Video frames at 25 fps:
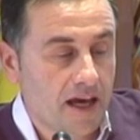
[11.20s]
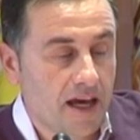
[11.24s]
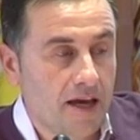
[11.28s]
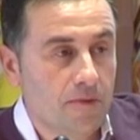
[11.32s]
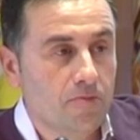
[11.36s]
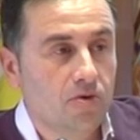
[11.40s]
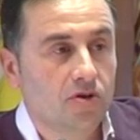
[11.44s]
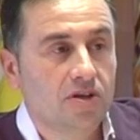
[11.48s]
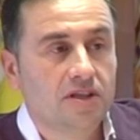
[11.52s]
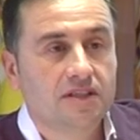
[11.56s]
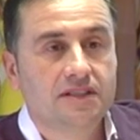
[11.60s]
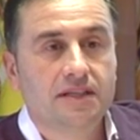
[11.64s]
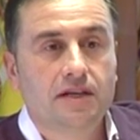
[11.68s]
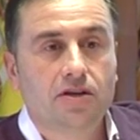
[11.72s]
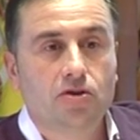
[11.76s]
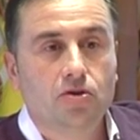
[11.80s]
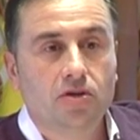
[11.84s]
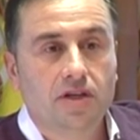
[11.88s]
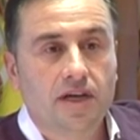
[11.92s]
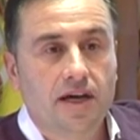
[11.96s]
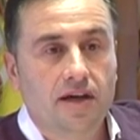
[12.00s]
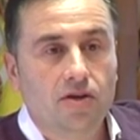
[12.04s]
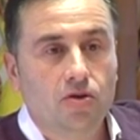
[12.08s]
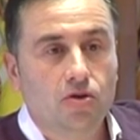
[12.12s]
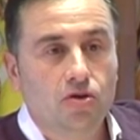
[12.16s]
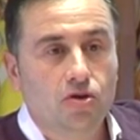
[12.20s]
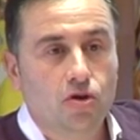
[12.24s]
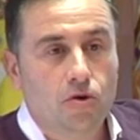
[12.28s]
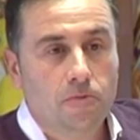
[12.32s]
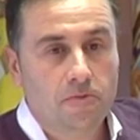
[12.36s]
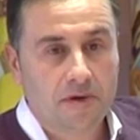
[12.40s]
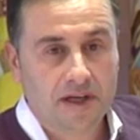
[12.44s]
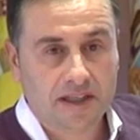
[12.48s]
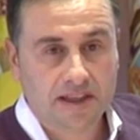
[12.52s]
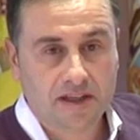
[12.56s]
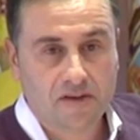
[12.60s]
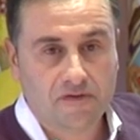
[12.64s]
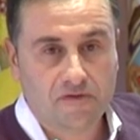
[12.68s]
in the
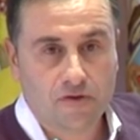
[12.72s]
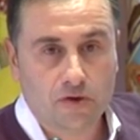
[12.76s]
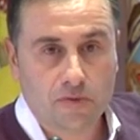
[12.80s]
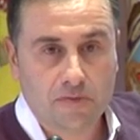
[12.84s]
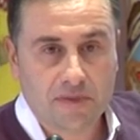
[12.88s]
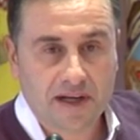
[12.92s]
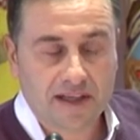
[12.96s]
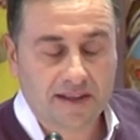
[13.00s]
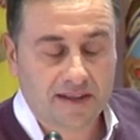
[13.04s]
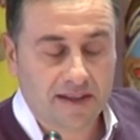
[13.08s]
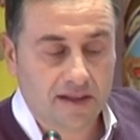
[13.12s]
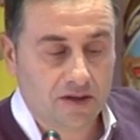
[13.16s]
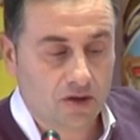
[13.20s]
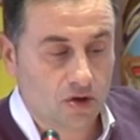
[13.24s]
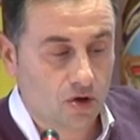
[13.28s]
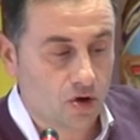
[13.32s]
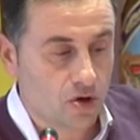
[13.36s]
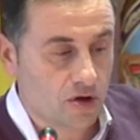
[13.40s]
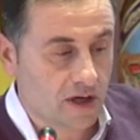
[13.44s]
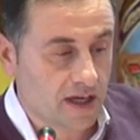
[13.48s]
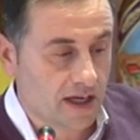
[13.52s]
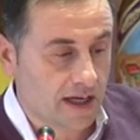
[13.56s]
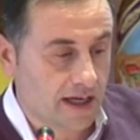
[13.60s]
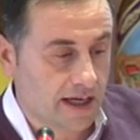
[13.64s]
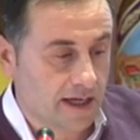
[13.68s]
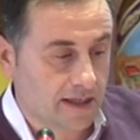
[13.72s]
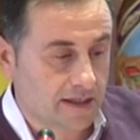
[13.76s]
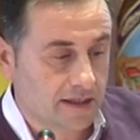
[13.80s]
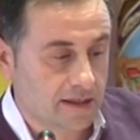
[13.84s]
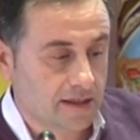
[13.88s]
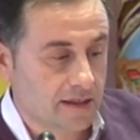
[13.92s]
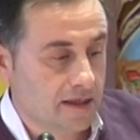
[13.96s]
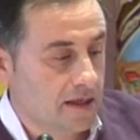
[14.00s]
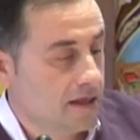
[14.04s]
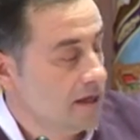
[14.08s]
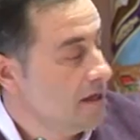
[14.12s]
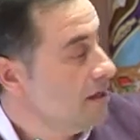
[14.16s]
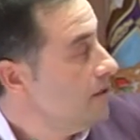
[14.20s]
environment of the
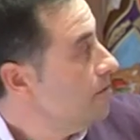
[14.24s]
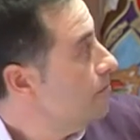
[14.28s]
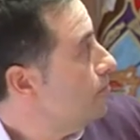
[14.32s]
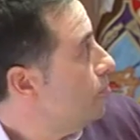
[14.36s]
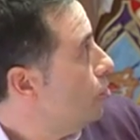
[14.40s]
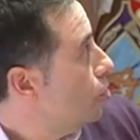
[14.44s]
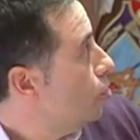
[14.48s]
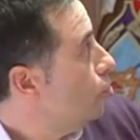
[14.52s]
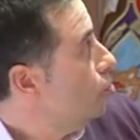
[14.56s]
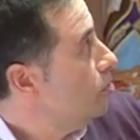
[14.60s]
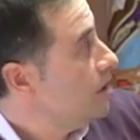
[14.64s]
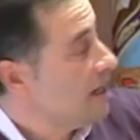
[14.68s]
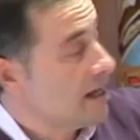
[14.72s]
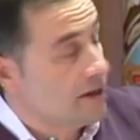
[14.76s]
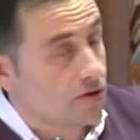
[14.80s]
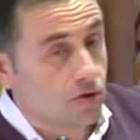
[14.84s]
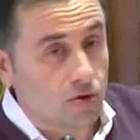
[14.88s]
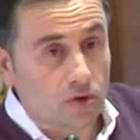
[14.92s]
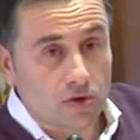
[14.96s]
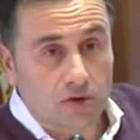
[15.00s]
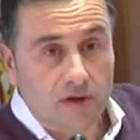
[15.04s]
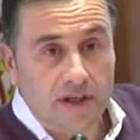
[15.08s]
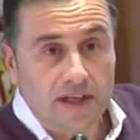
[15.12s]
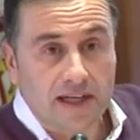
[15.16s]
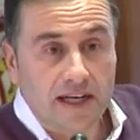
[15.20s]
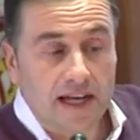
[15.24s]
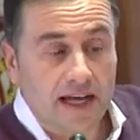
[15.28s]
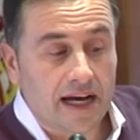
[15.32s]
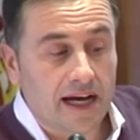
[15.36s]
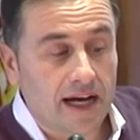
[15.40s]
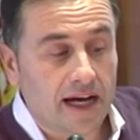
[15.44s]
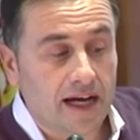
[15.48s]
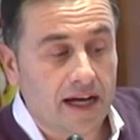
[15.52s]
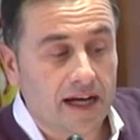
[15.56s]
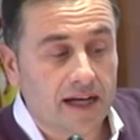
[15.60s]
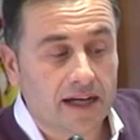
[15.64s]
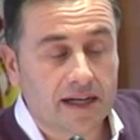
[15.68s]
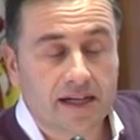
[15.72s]
Openwind
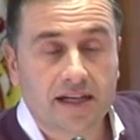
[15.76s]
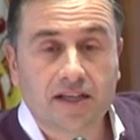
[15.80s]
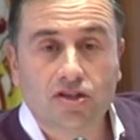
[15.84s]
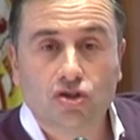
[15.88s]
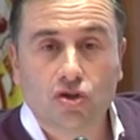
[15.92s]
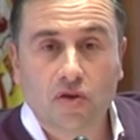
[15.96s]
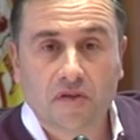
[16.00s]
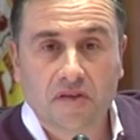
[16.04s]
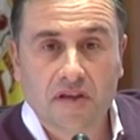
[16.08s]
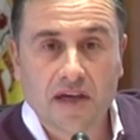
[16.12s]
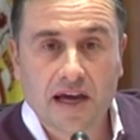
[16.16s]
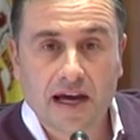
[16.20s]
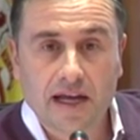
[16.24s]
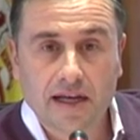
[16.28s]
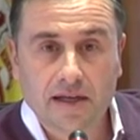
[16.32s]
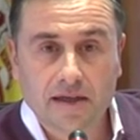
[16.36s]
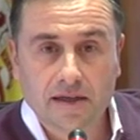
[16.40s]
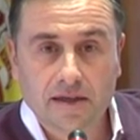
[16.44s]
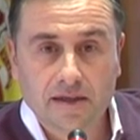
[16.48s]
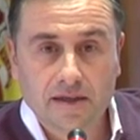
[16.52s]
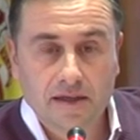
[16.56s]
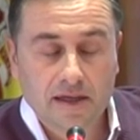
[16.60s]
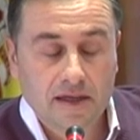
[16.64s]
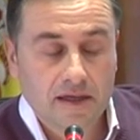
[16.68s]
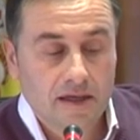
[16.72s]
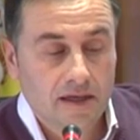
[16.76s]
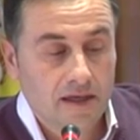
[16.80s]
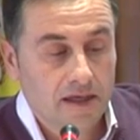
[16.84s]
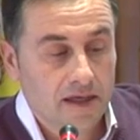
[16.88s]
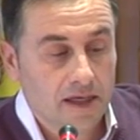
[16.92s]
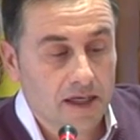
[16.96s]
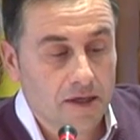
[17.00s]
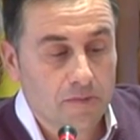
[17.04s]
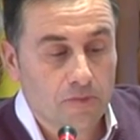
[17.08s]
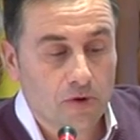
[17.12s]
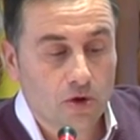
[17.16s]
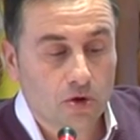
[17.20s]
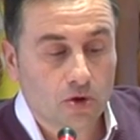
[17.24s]
program, we've
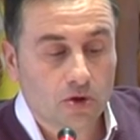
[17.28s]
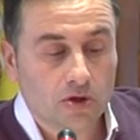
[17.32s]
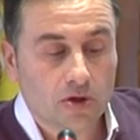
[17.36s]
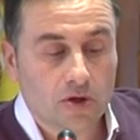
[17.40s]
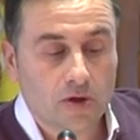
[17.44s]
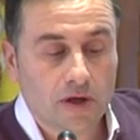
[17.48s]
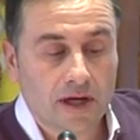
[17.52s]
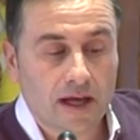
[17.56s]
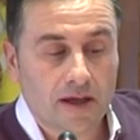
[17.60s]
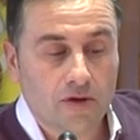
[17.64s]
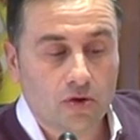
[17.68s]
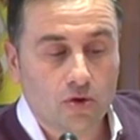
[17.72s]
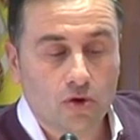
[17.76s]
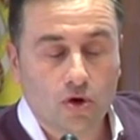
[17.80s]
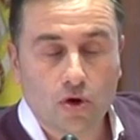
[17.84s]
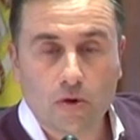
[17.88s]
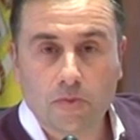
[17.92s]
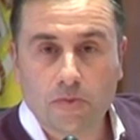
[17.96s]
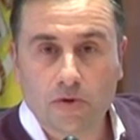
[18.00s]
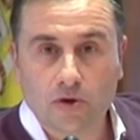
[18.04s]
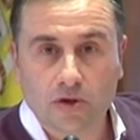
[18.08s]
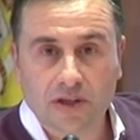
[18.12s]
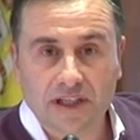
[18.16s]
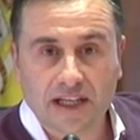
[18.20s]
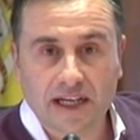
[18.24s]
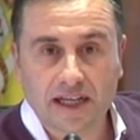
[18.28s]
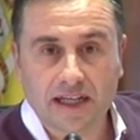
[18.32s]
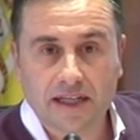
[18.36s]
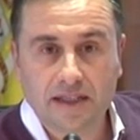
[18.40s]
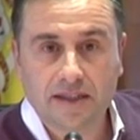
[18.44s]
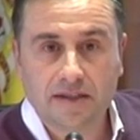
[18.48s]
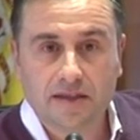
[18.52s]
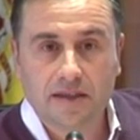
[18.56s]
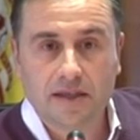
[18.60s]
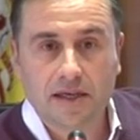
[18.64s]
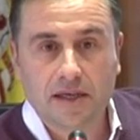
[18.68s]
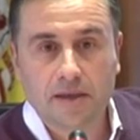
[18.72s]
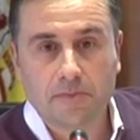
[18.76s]
developed on the one side the social
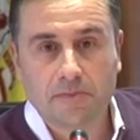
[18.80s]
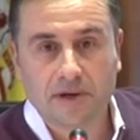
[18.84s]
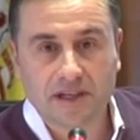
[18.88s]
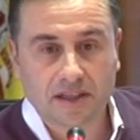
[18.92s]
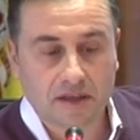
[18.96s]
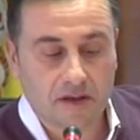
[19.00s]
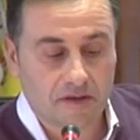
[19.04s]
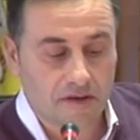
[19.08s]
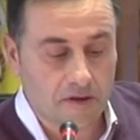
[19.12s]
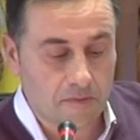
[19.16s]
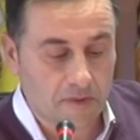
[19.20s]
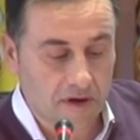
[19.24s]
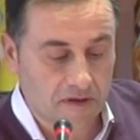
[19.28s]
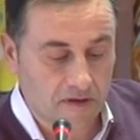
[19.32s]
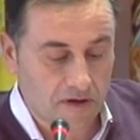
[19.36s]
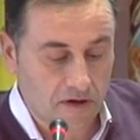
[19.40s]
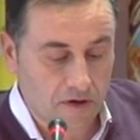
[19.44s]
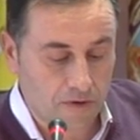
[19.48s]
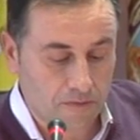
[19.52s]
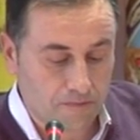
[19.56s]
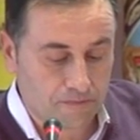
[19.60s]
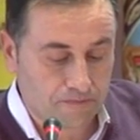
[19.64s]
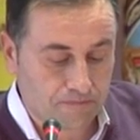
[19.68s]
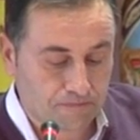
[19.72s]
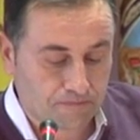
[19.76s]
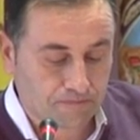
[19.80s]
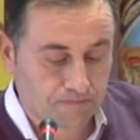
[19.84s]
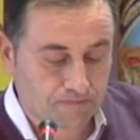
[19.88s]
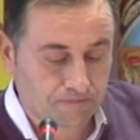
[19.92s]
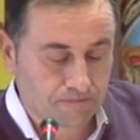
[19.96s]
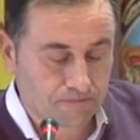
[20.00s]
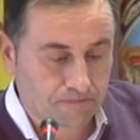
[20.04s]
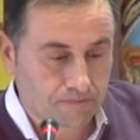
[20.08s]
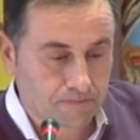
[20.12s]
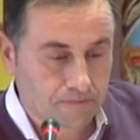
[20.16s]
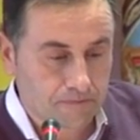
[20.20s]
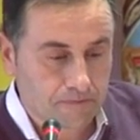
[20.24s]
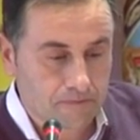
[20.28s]
network and on the other hand
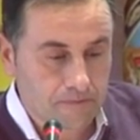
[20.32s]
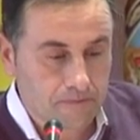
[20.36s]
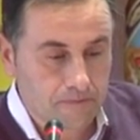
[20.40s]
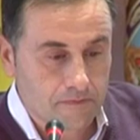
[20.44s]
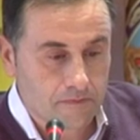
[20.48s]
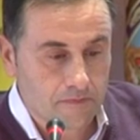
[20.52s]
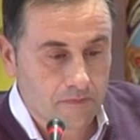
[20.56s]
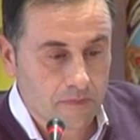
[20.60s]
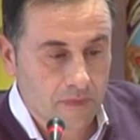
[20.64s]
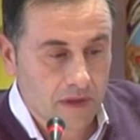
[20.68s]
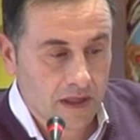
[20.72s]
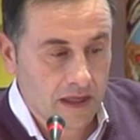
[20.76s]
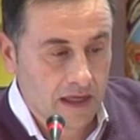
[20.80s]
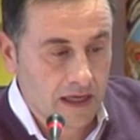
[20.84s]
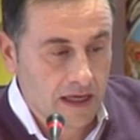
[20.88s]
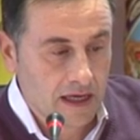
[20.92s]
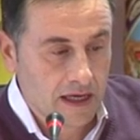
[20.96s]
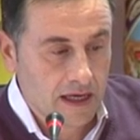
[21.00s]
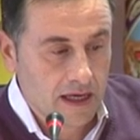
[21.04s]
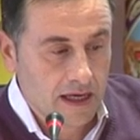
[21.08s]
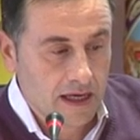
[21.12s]
participation portals.